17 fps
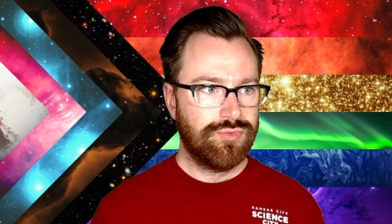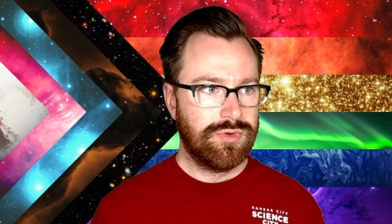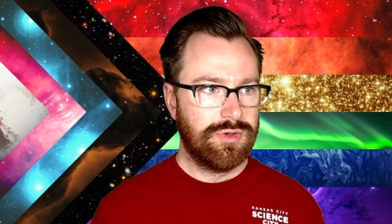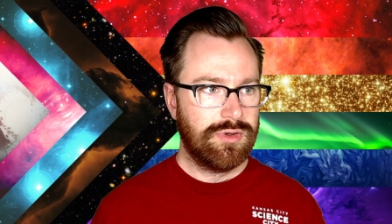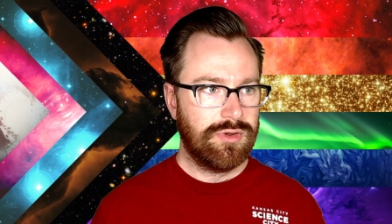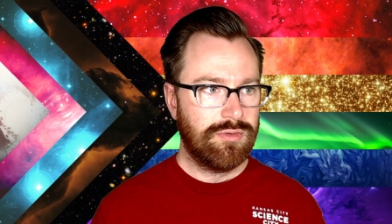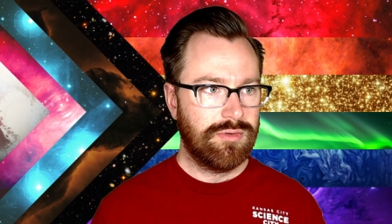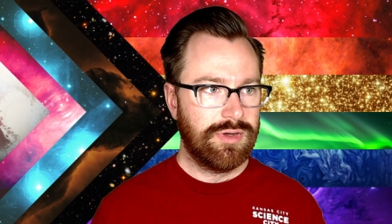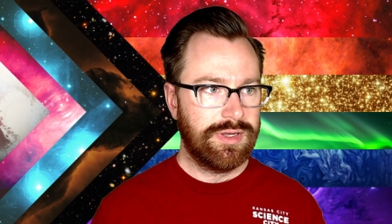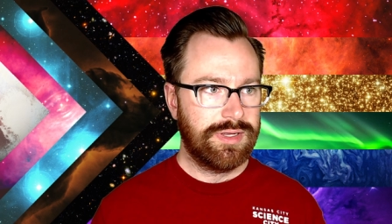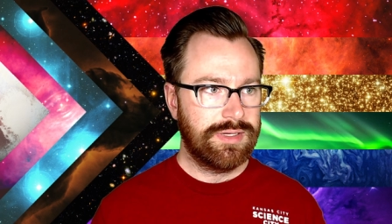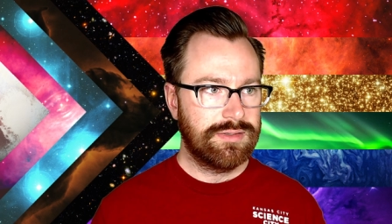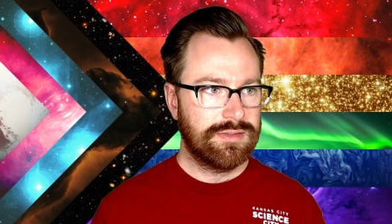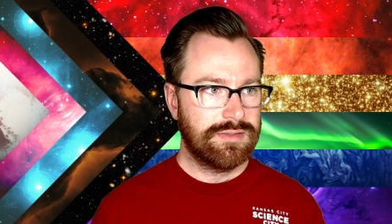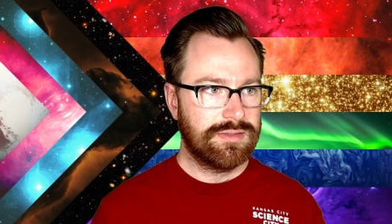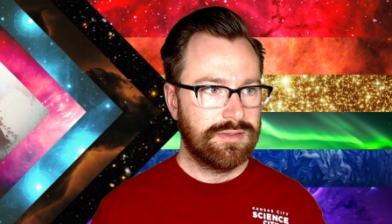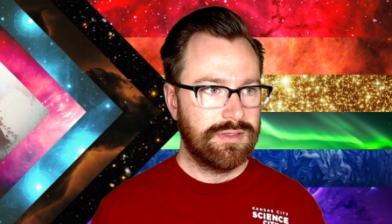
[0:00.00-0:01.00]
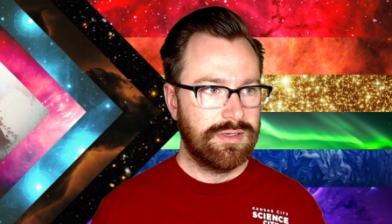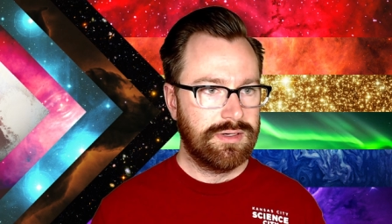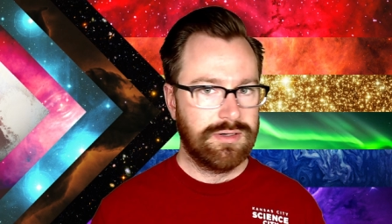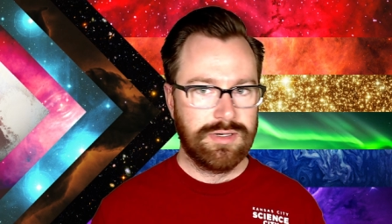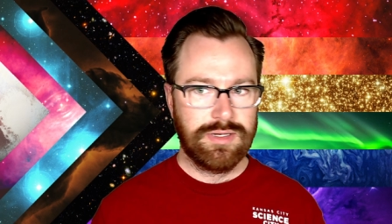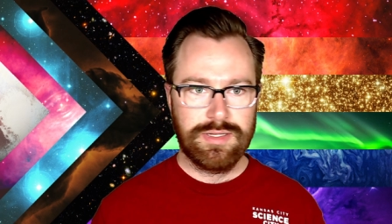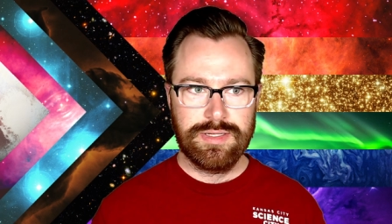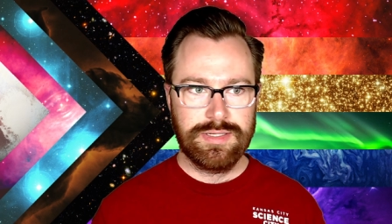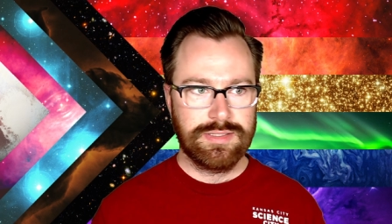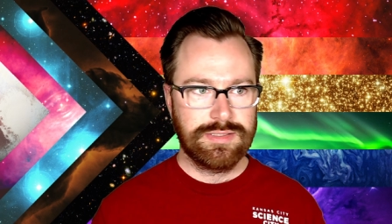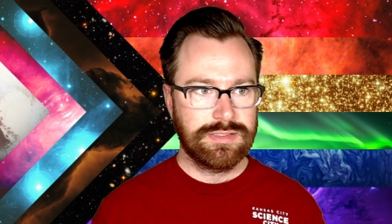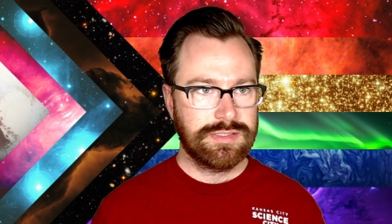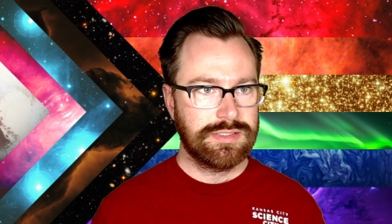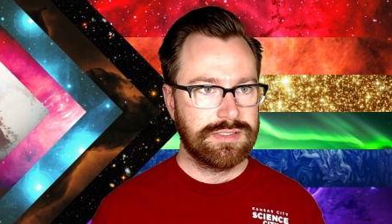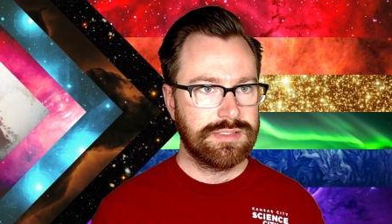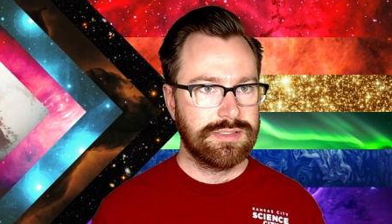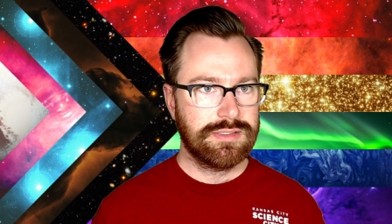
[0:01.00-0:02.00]
All right, there it
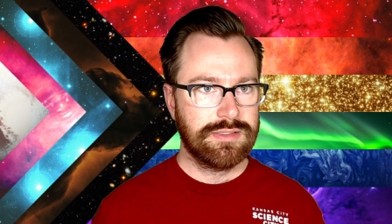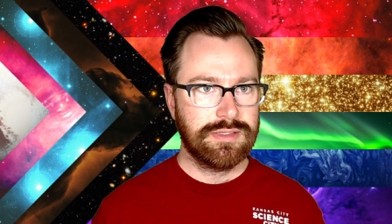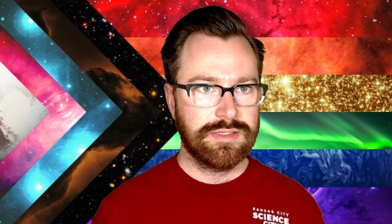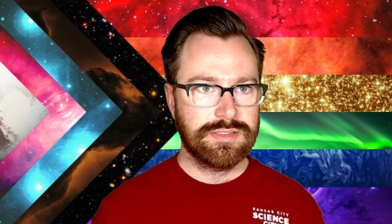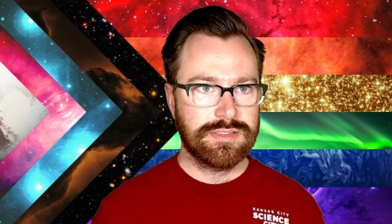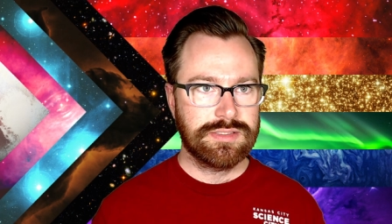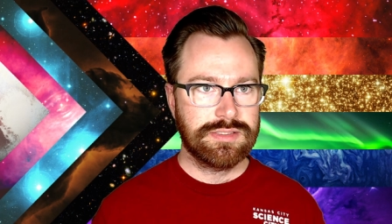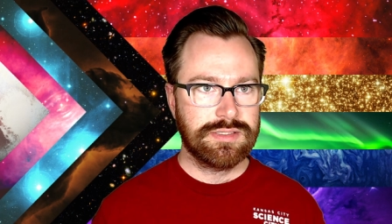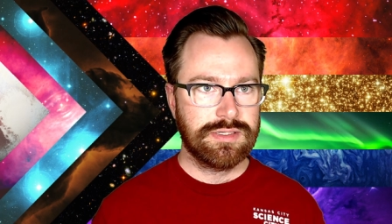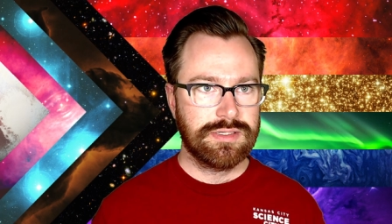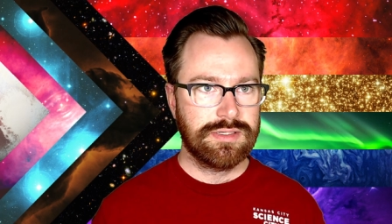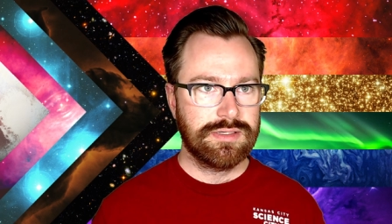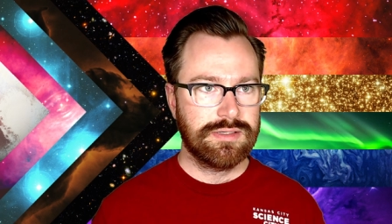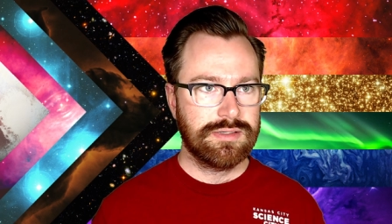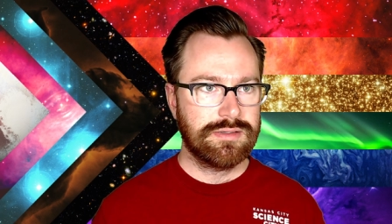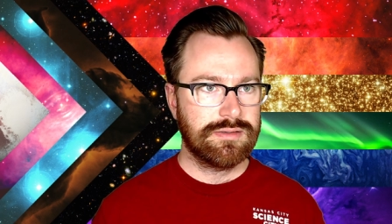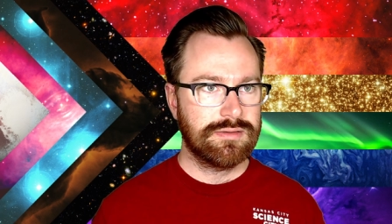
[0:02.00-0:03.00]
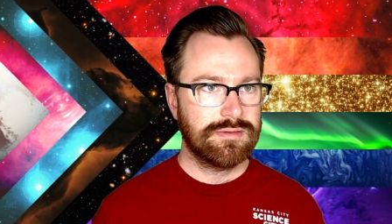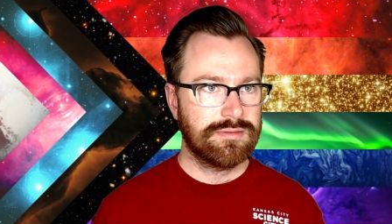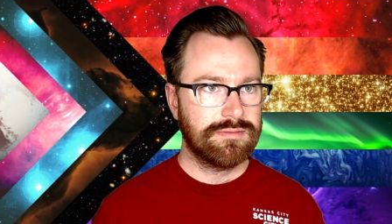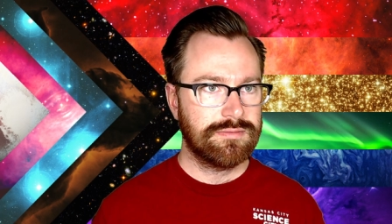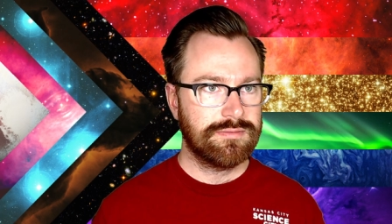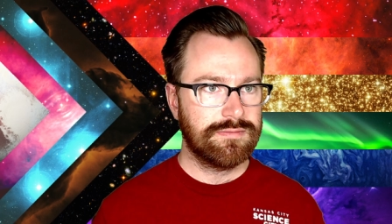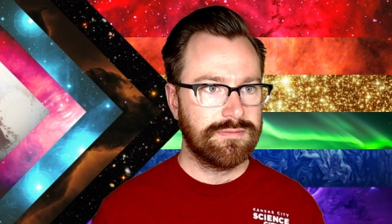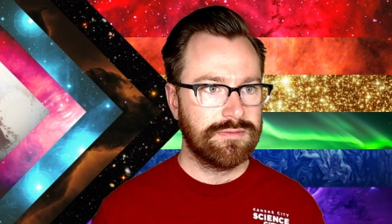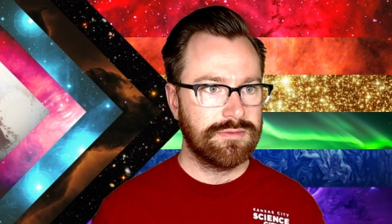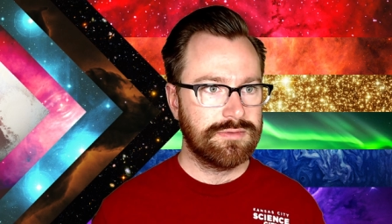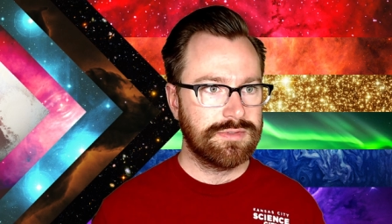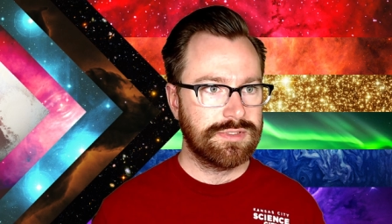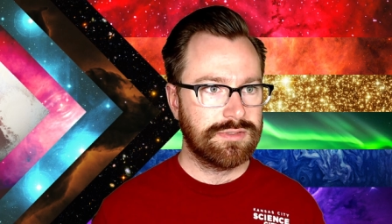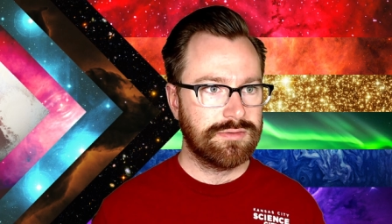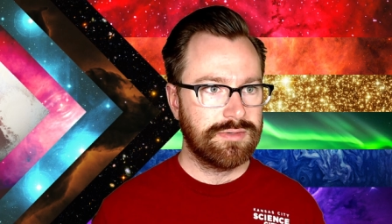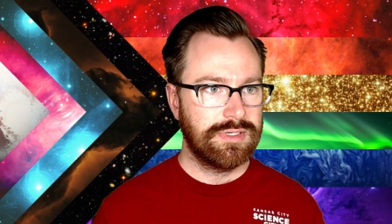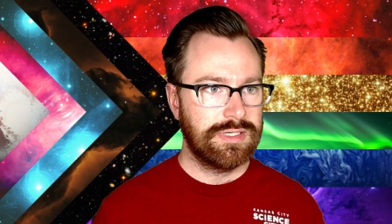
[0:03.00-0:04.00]
is. Let's uh, full
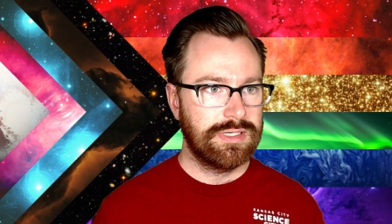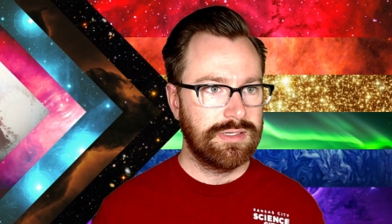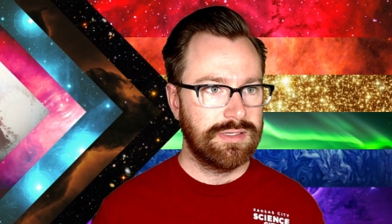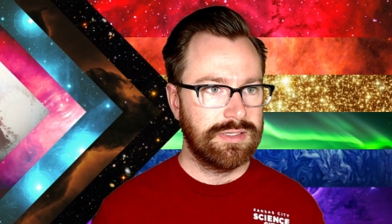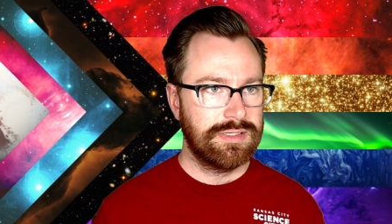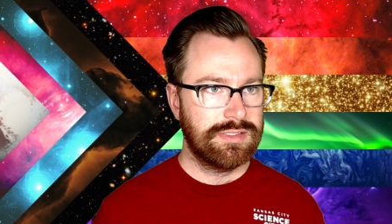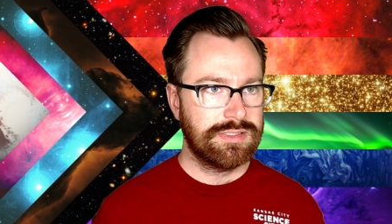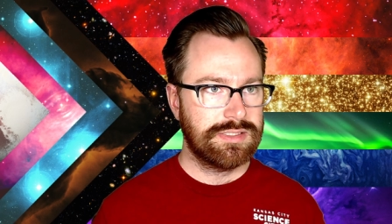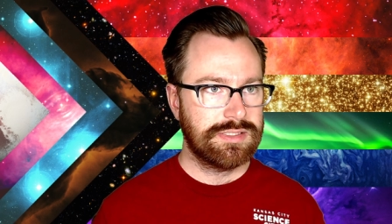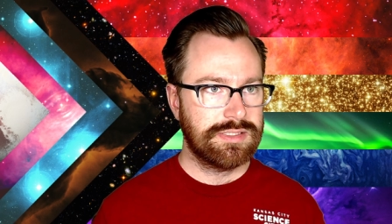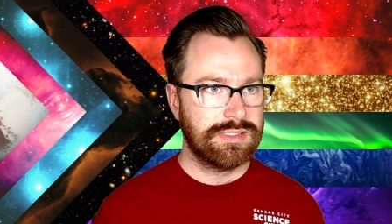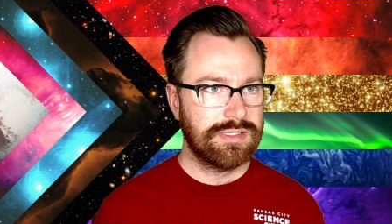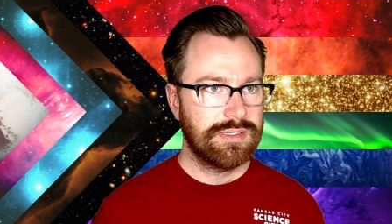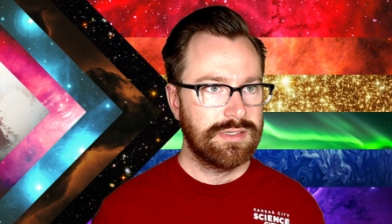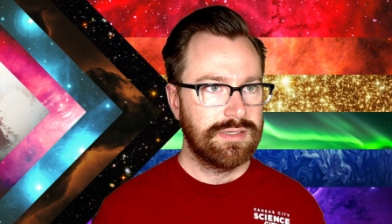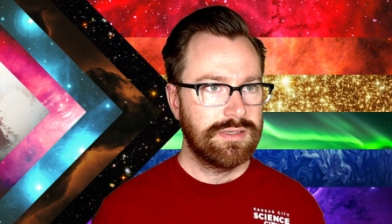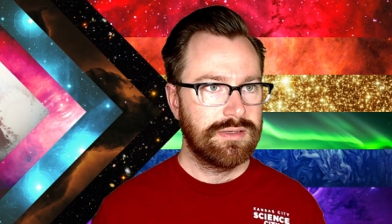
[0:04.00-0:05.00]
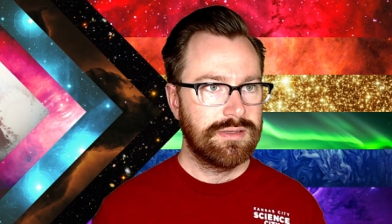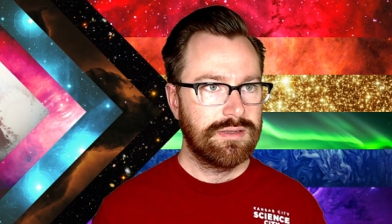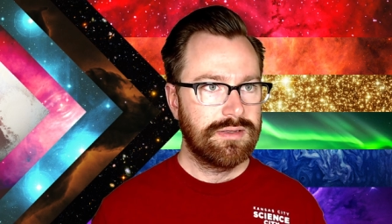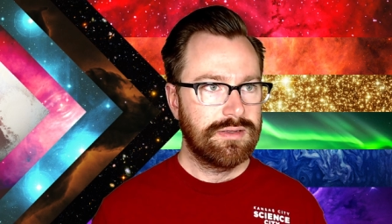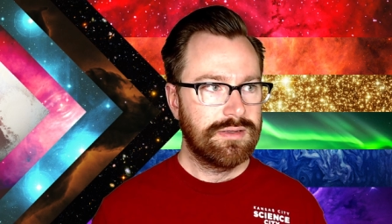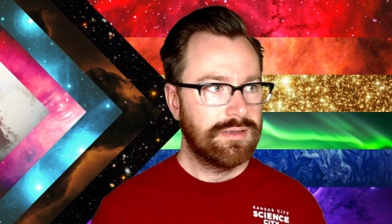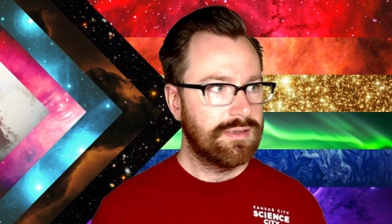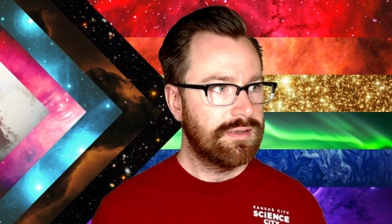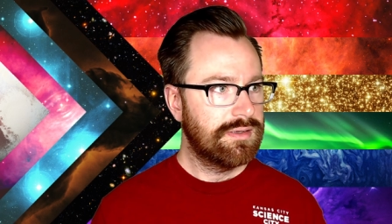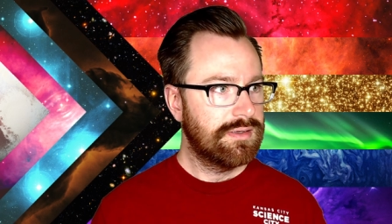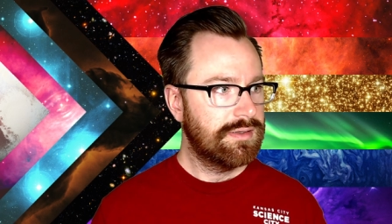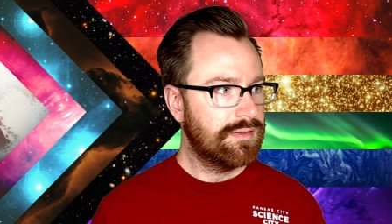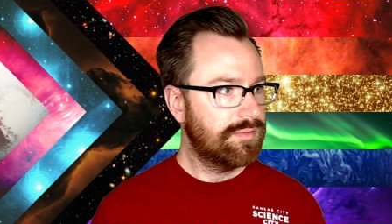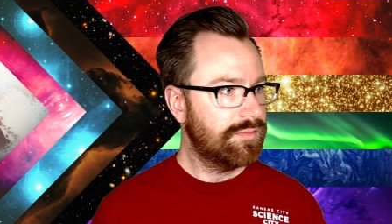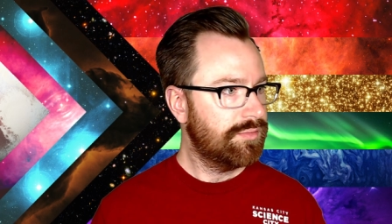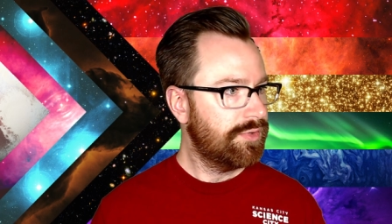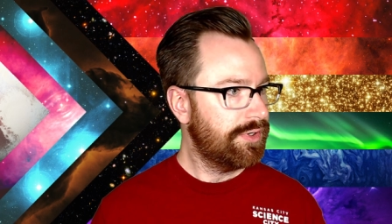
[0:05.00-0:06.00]
screen this.
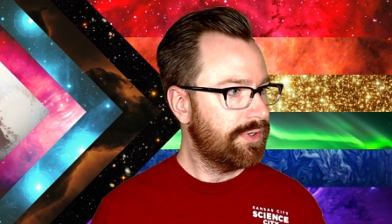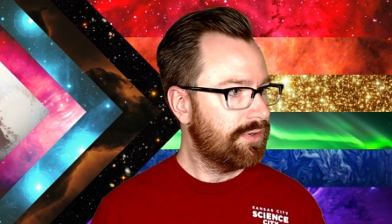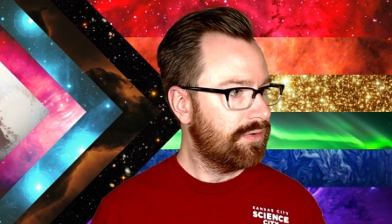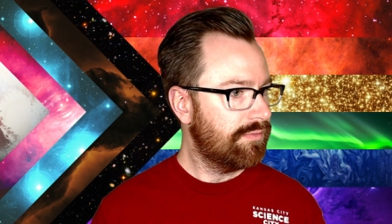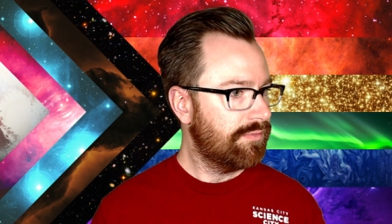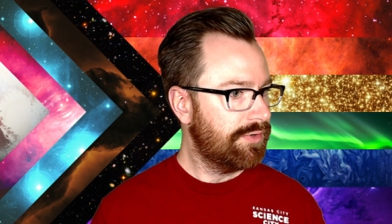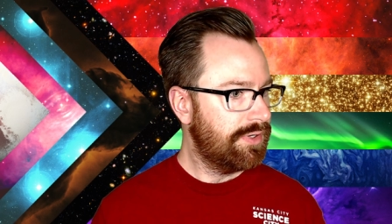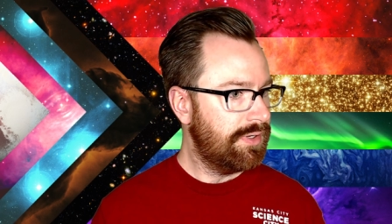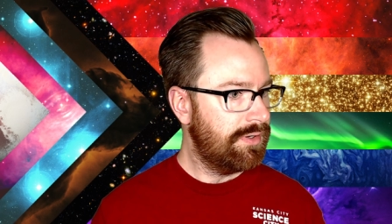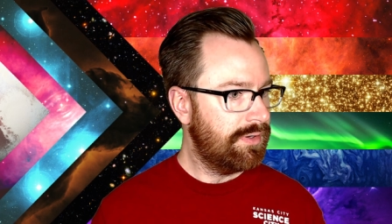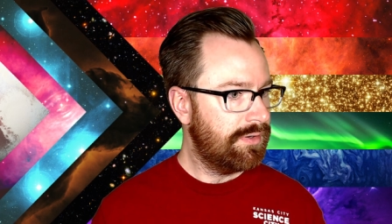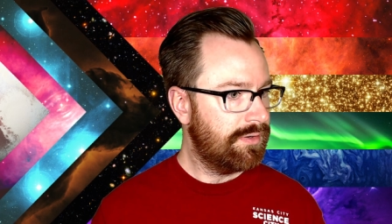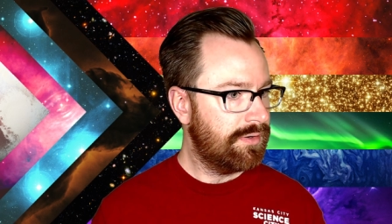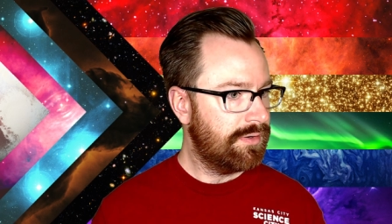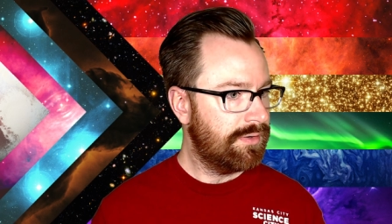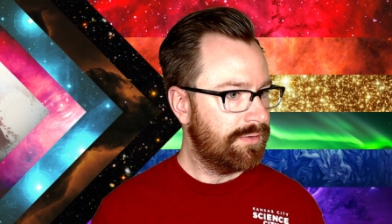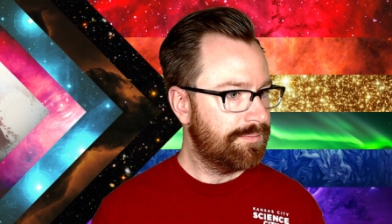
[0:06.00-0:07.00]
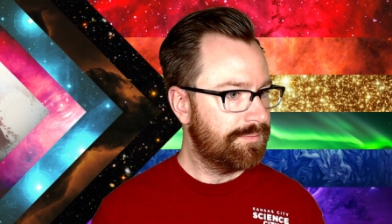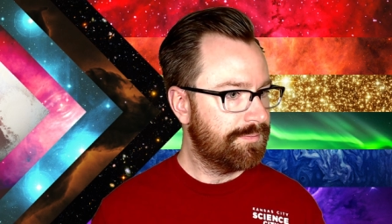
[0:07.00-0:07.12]
And over here.